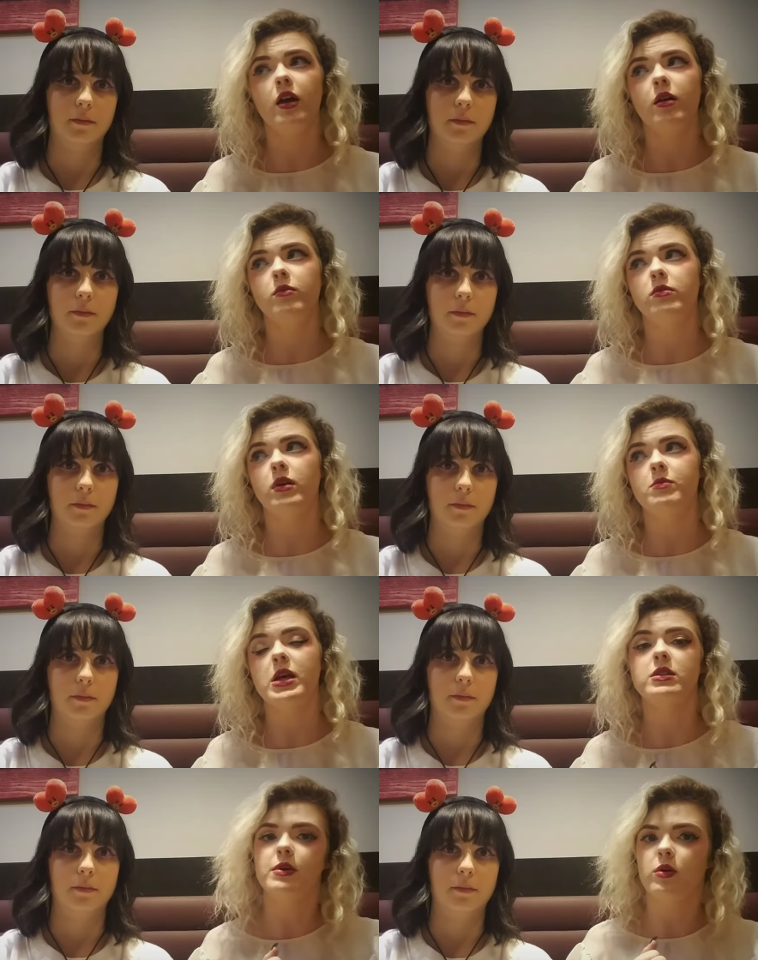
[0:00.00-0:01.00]
Speaker 1: It
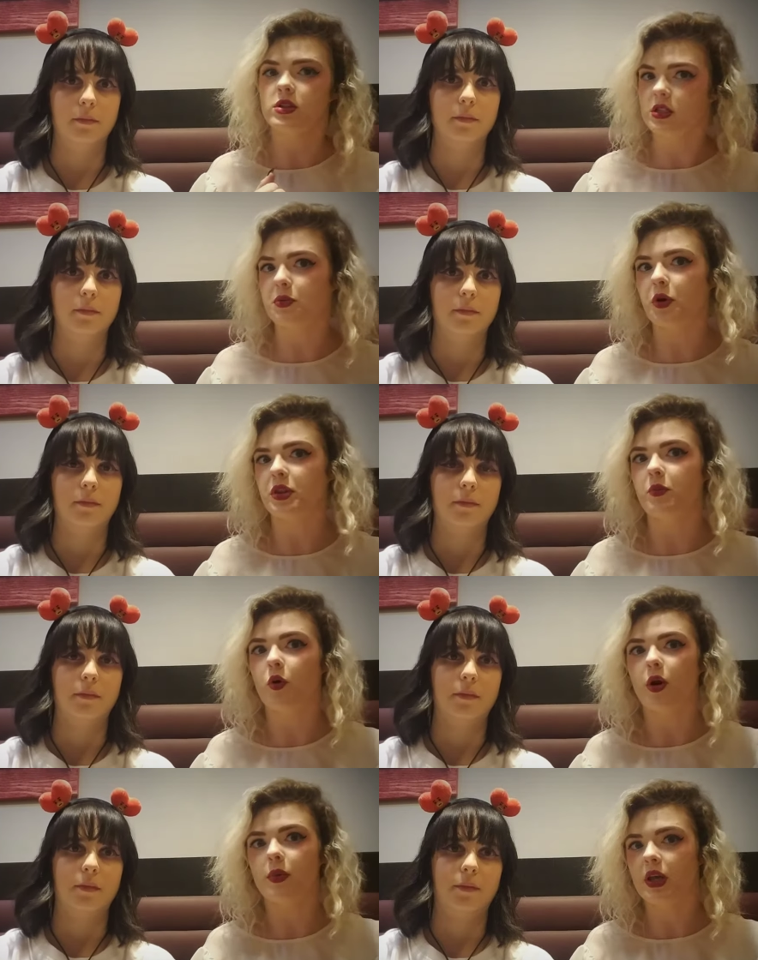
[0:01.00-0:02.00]
makes me want to support them
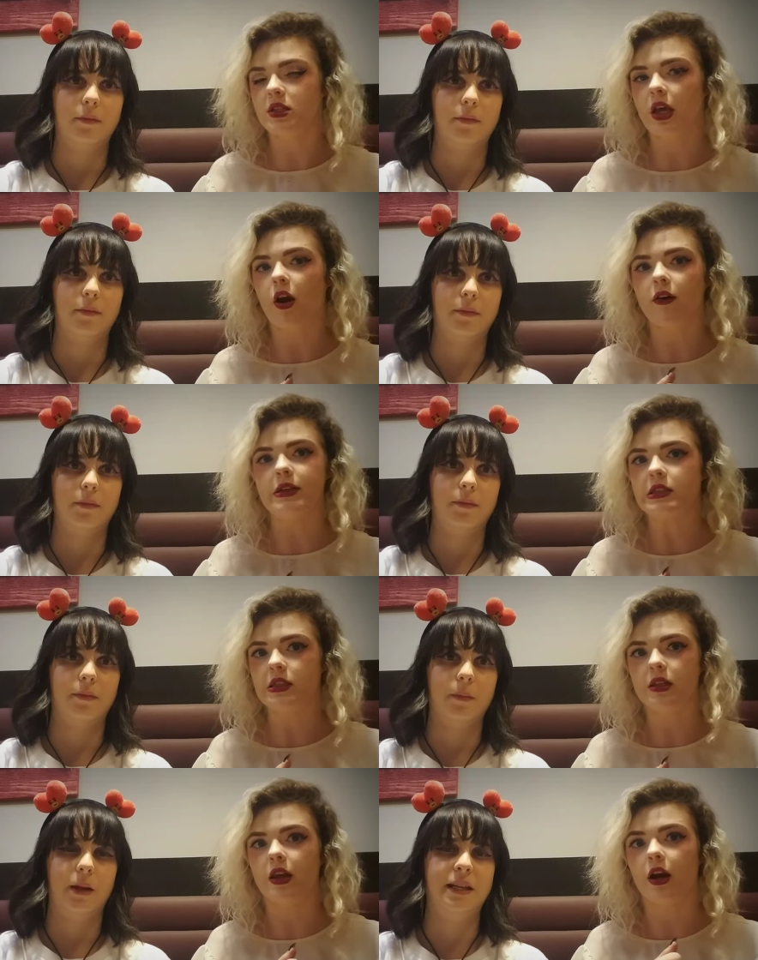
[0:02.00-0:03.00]
more because like
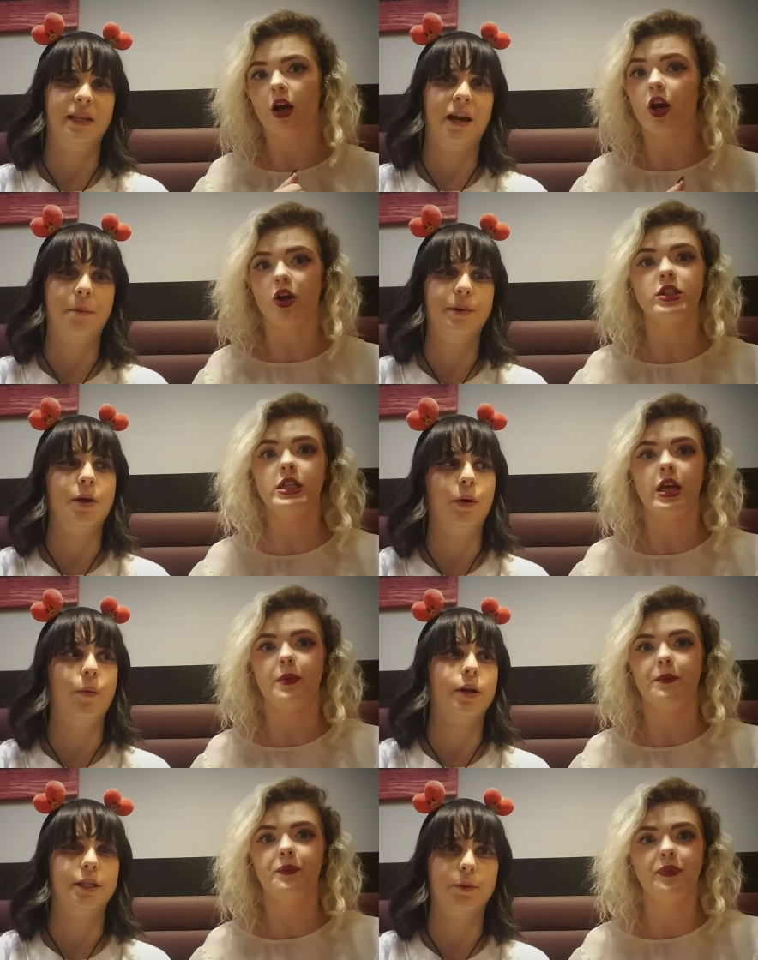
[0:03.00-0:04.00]
obviously they it's are a company we
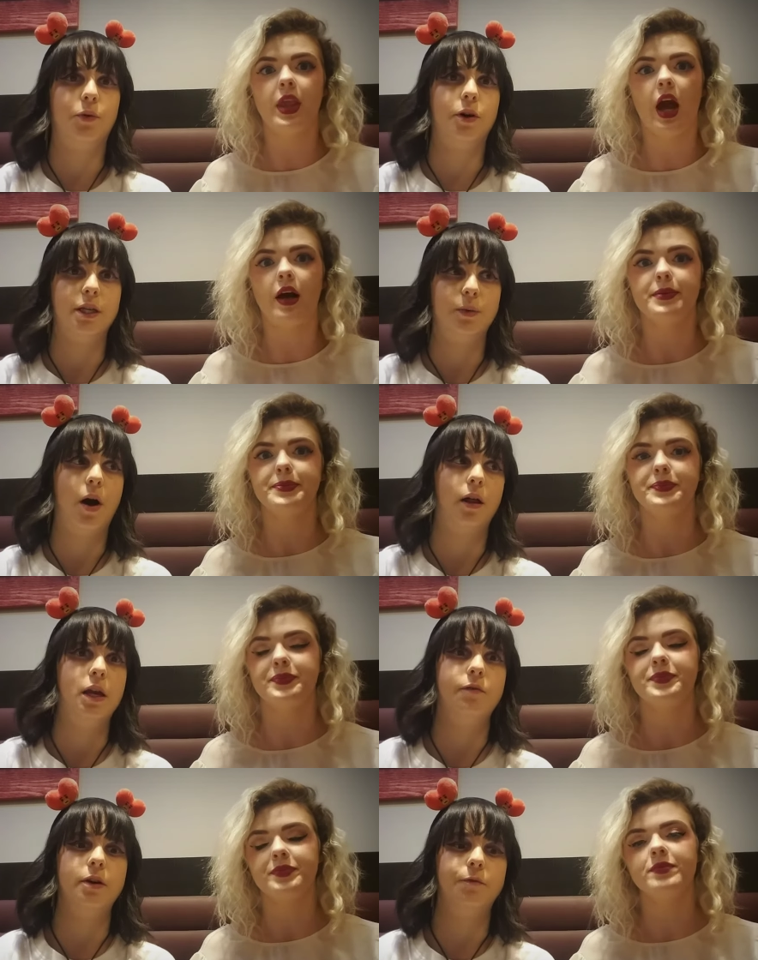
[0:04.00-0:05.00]
want to support yeah. as well.
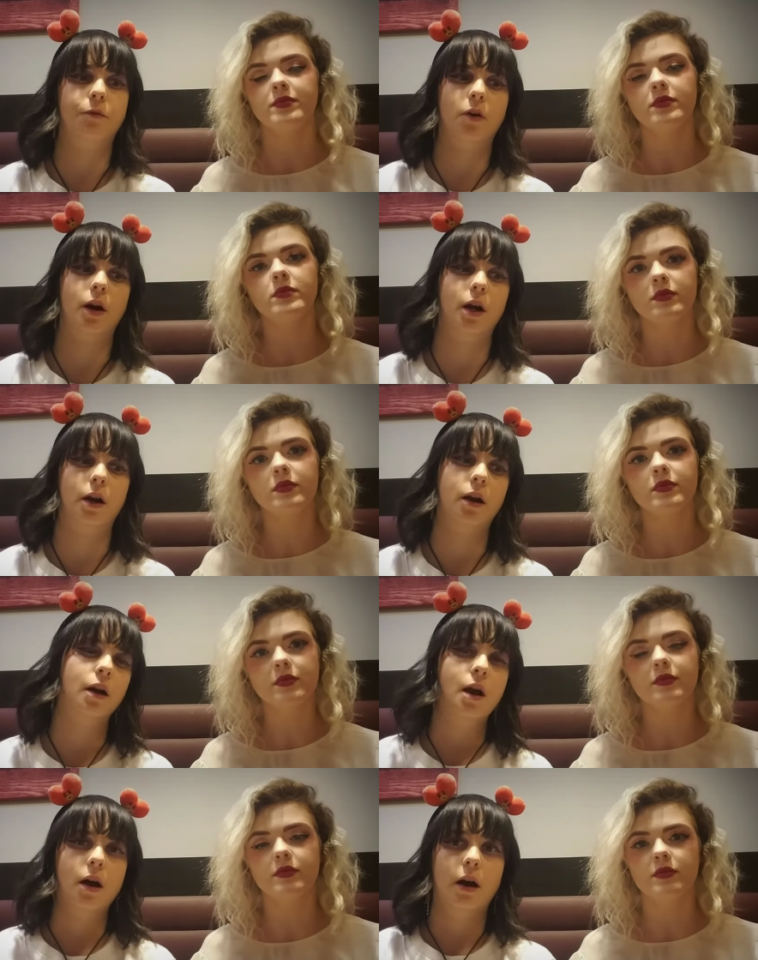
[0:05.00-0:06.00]
Even
Speaker 2: for
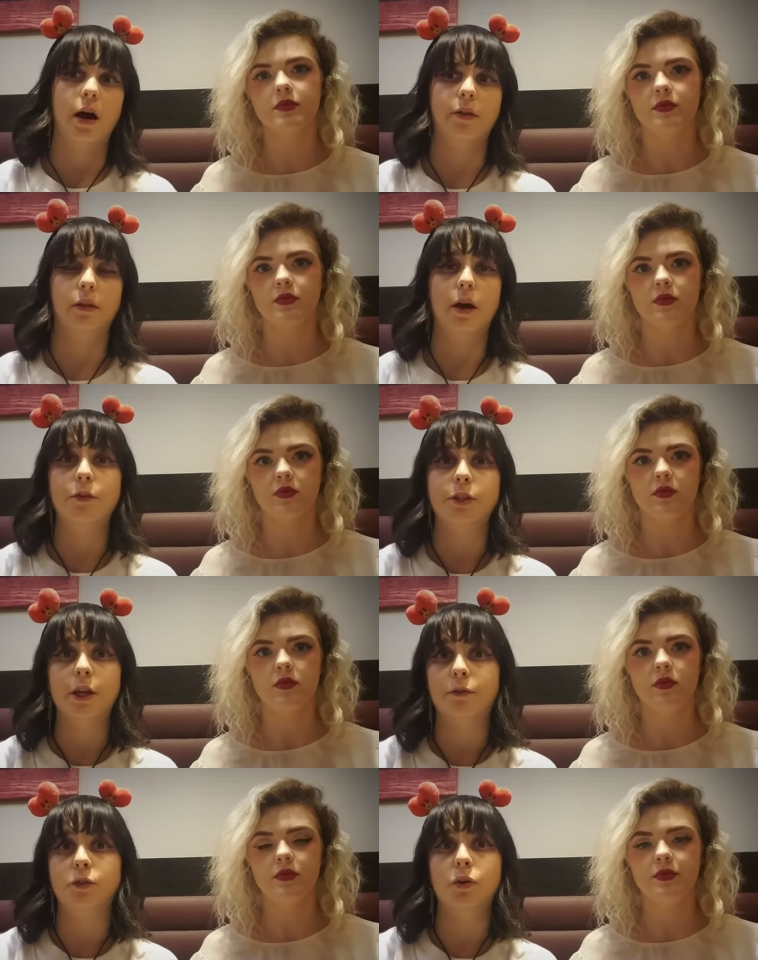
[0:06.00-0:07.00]
uh, um, the Love
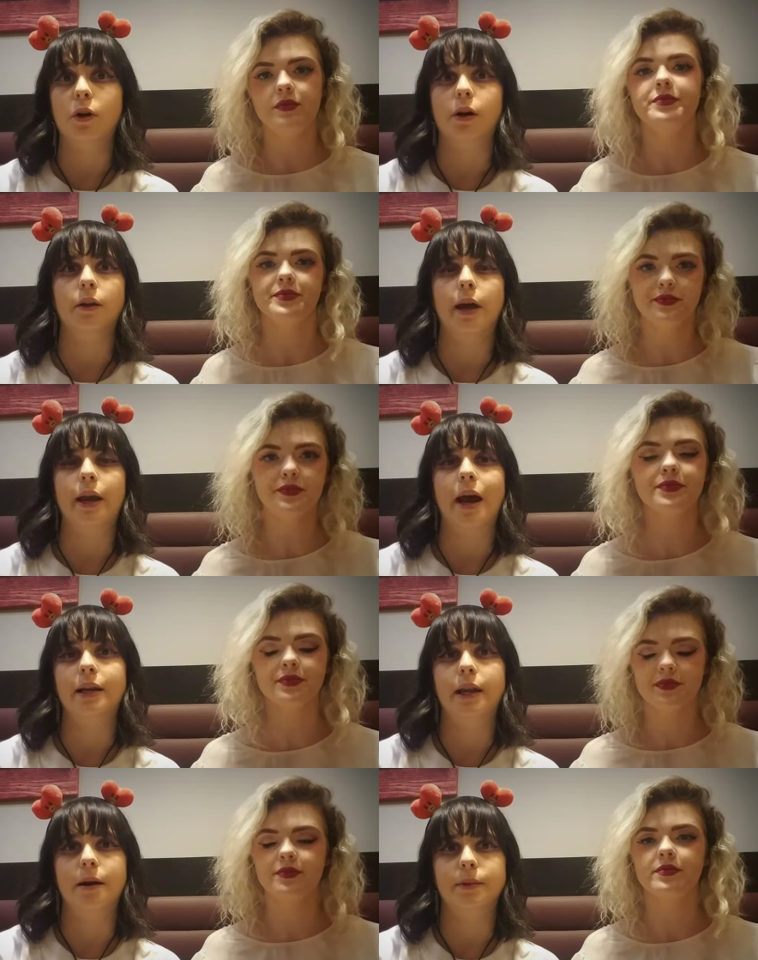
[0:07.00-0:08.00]
Yourself tour, like I
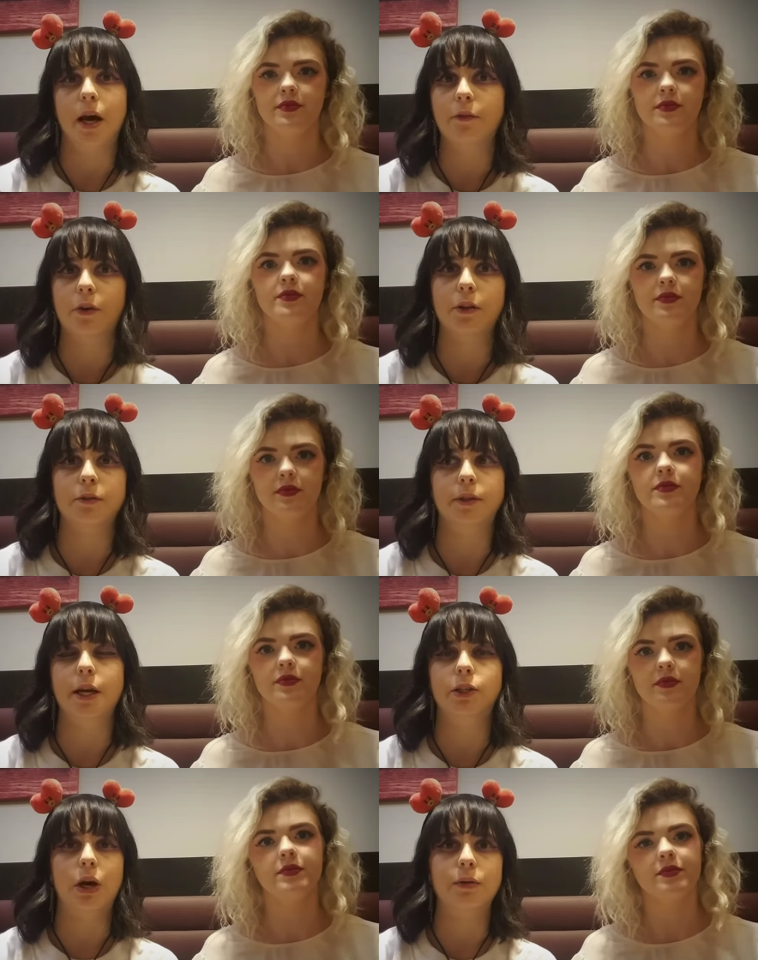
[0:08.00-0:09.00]
camped out for all those
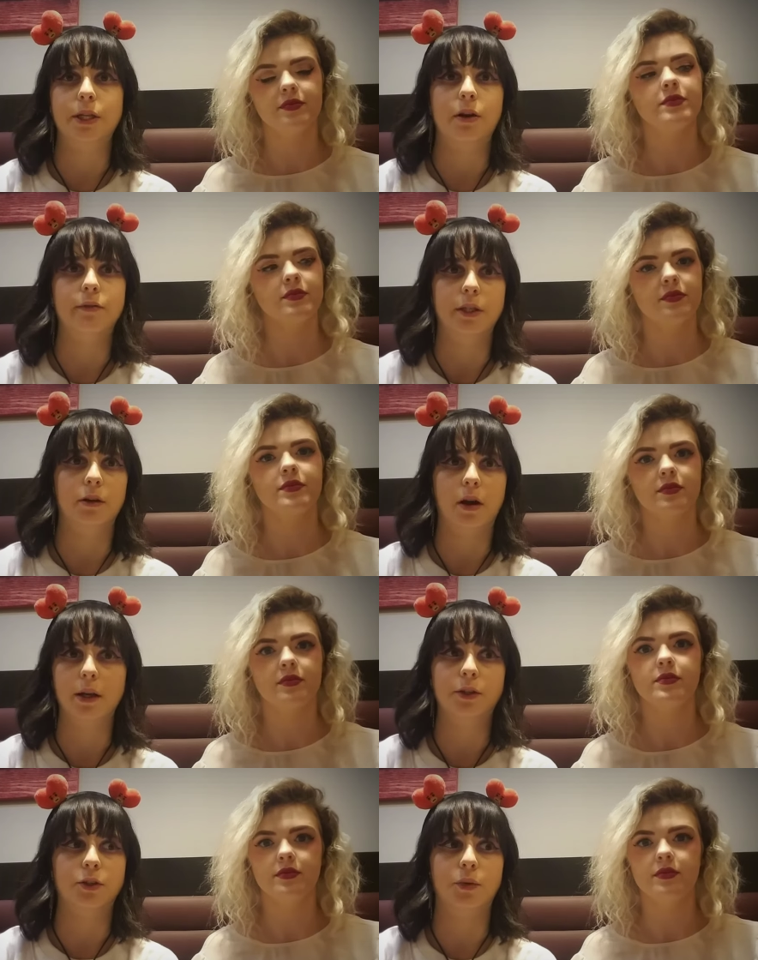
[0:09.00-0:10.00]
days, so I was there every single
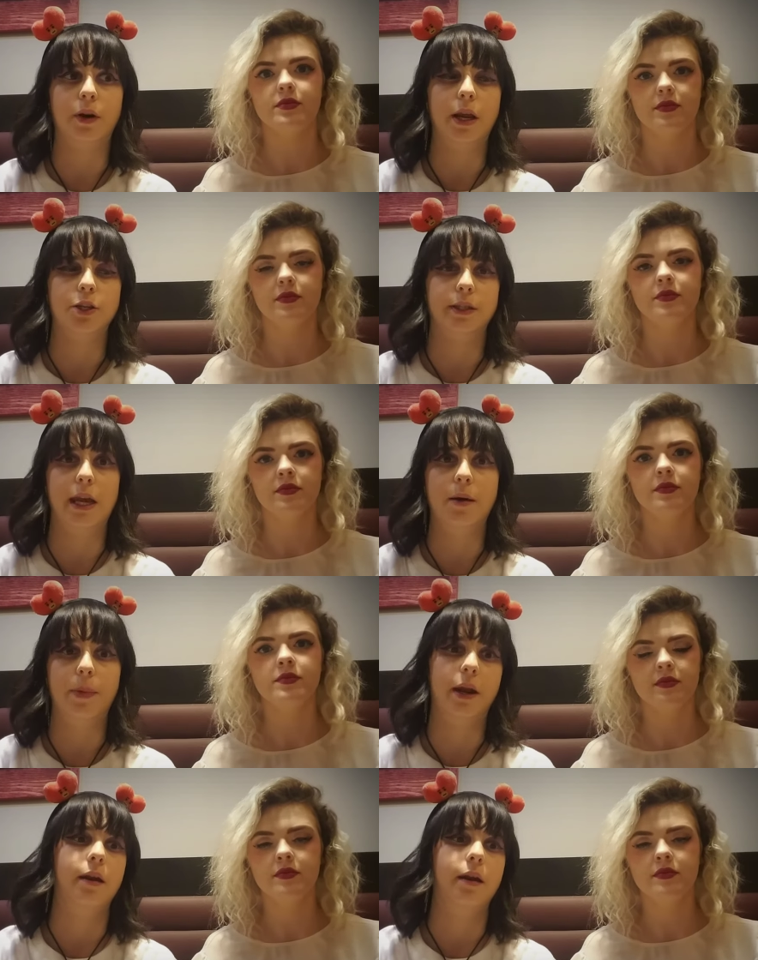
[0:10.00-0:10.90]
concert tour day just camping.